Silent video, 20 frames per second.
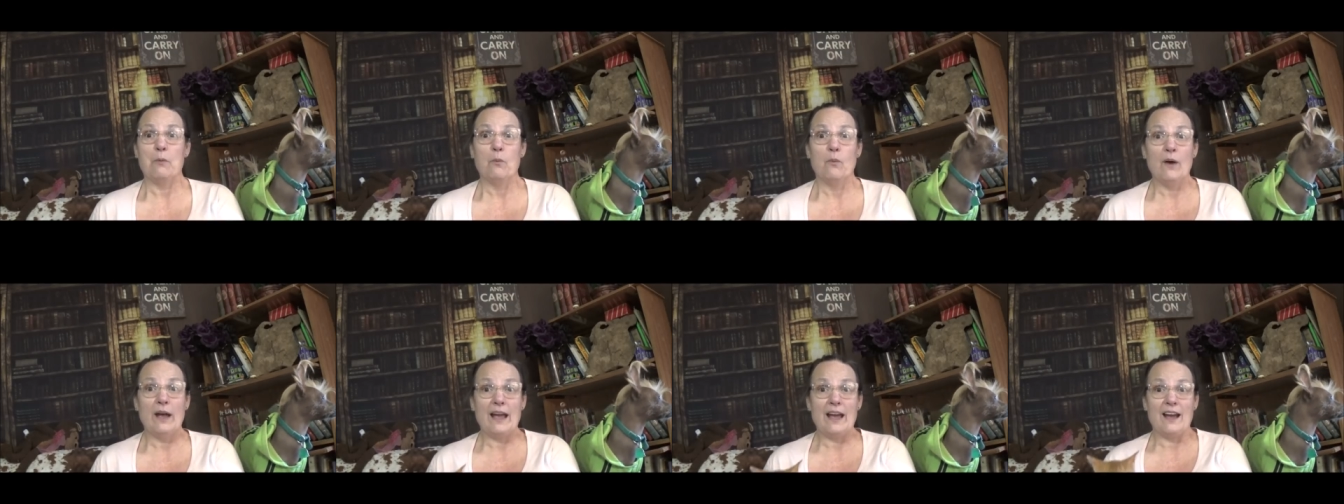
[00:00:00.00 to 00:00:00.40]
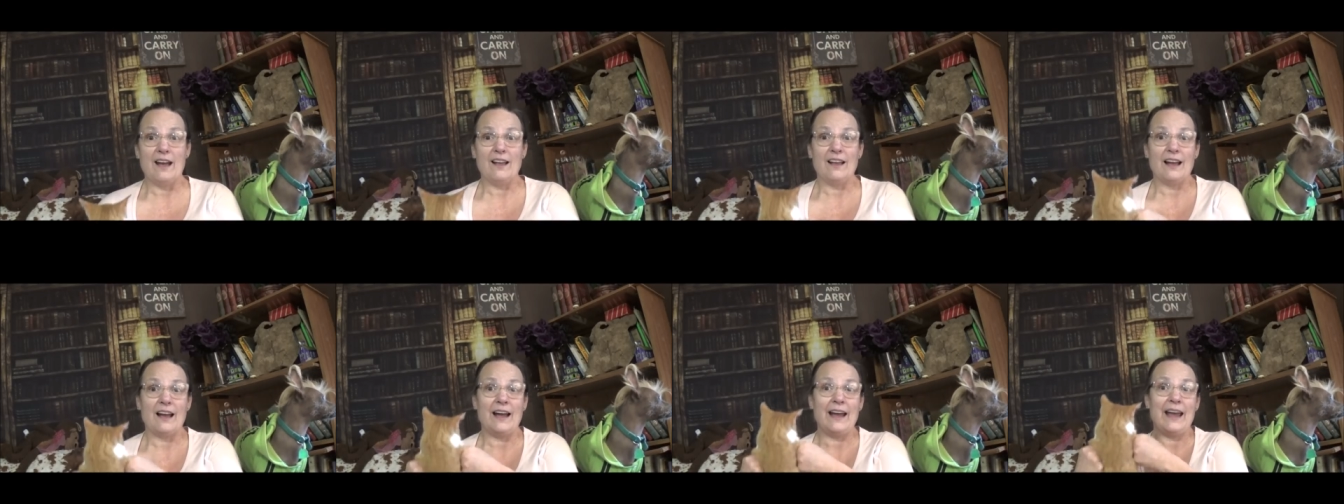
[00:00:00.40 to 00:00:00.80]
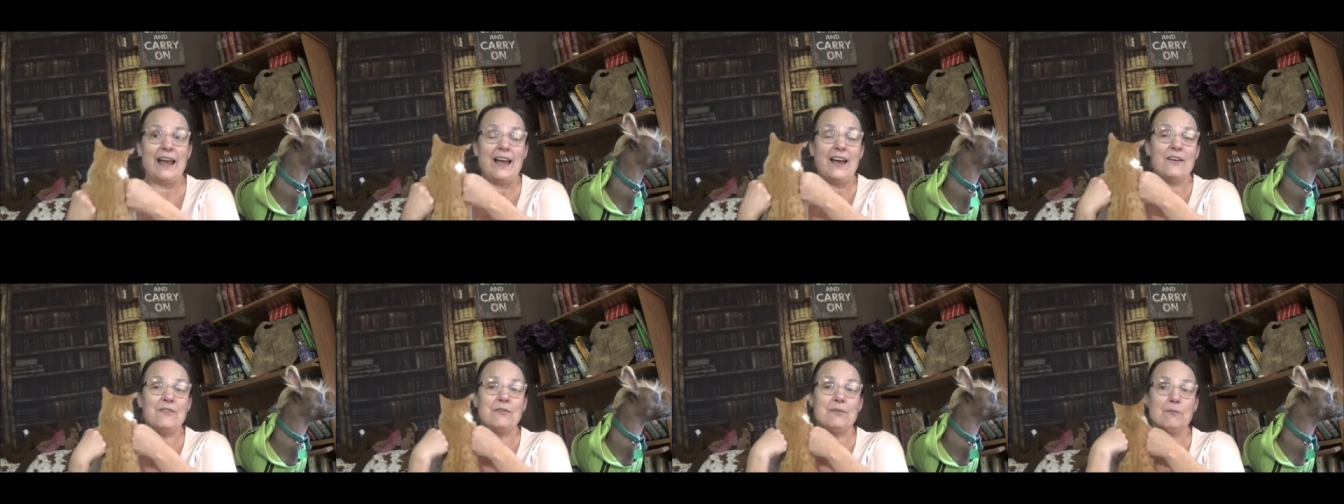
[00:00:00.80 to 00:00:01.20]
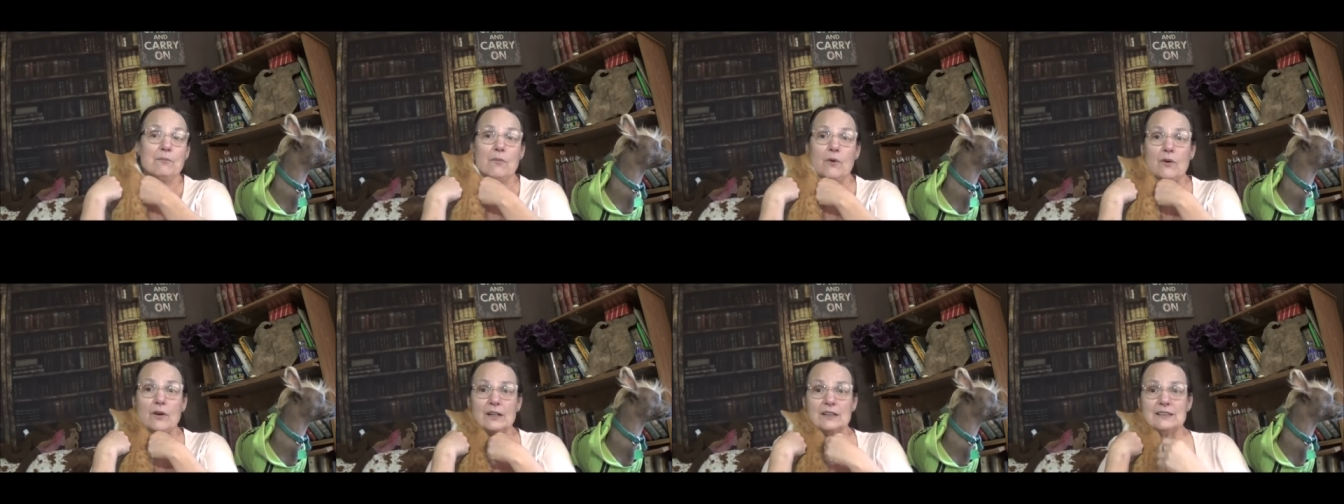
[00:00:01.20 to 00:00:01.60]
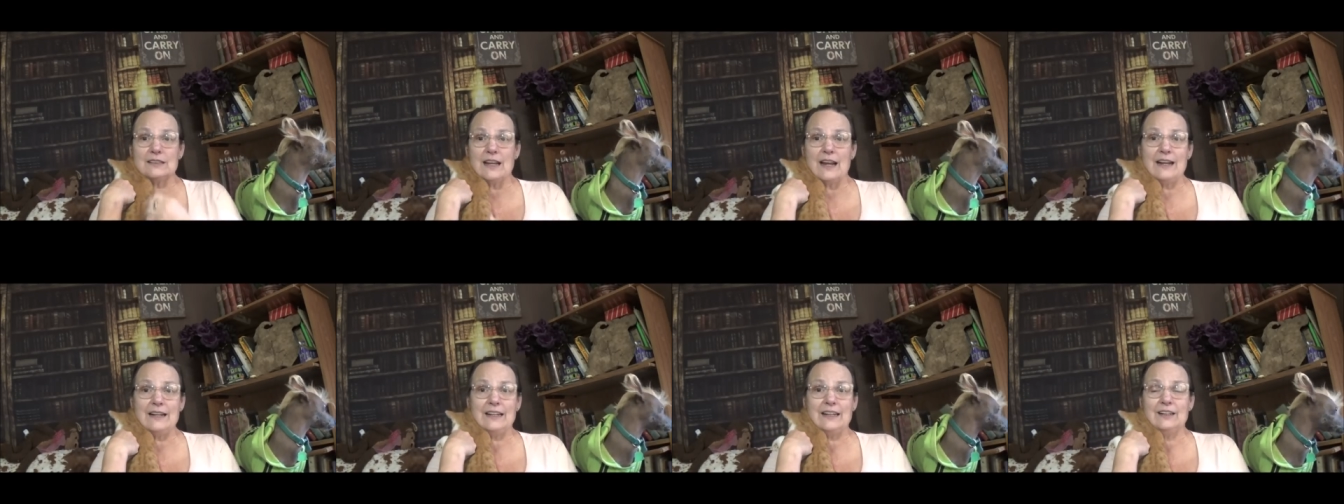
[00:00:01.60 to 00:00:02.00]
Well, I have more
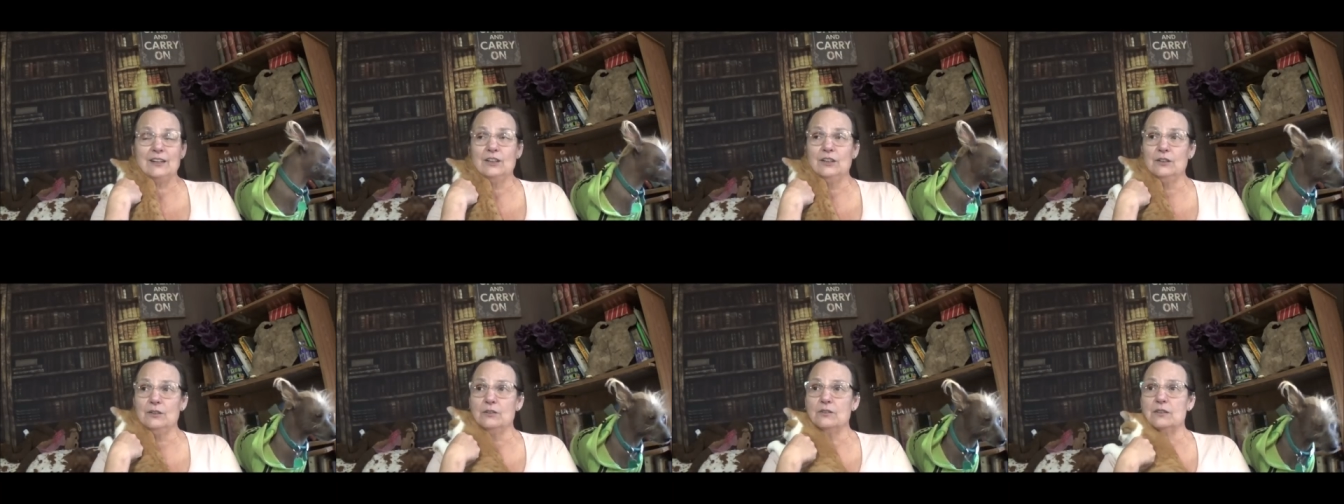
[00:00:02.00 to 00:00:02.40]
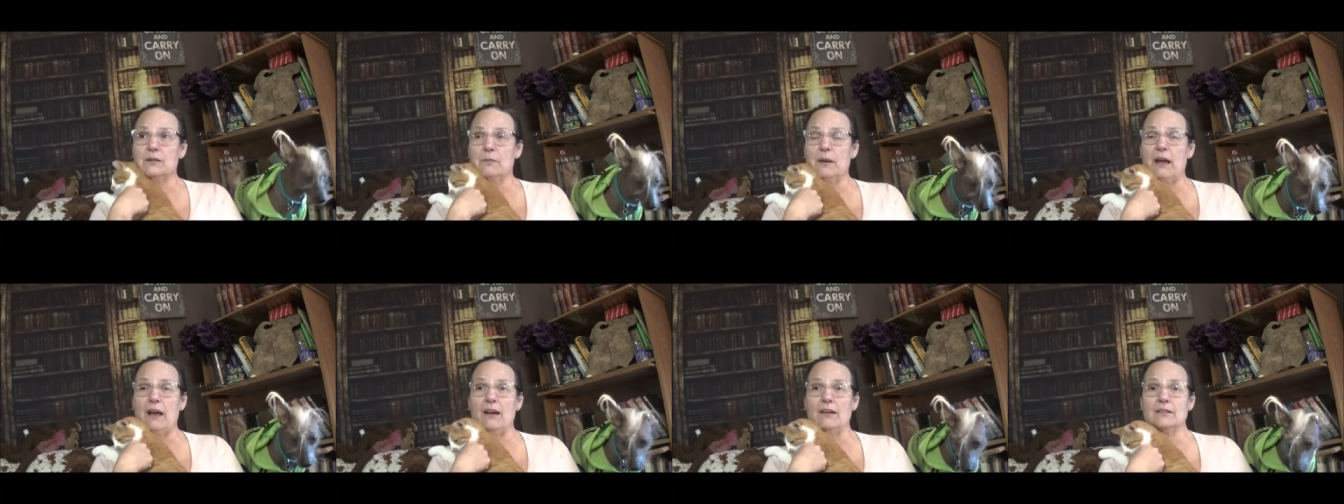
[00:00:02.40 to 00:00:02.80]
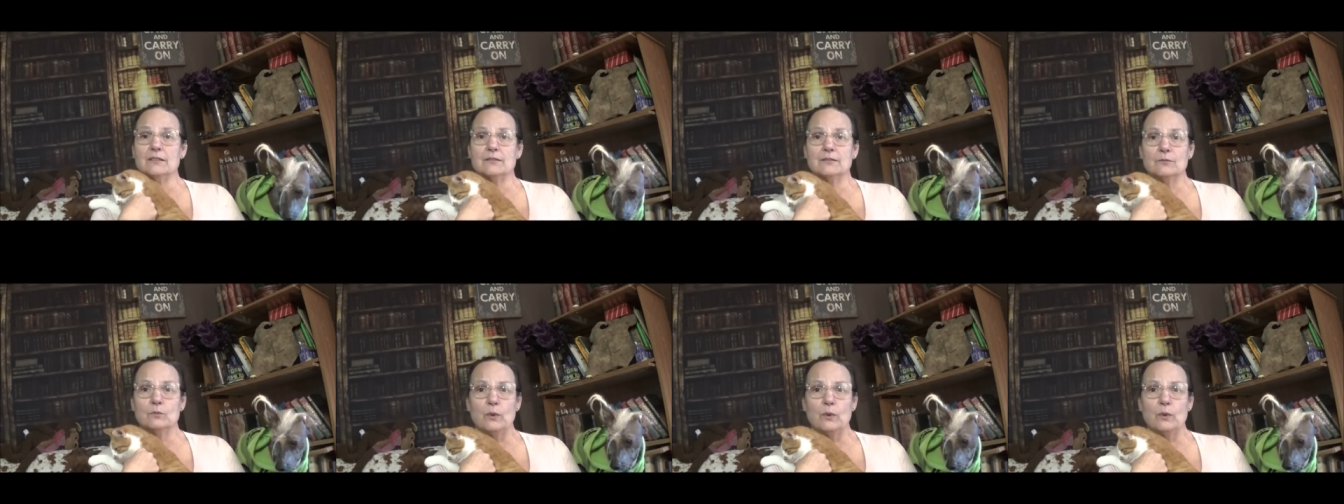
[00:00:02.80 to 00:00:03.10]
exciting news about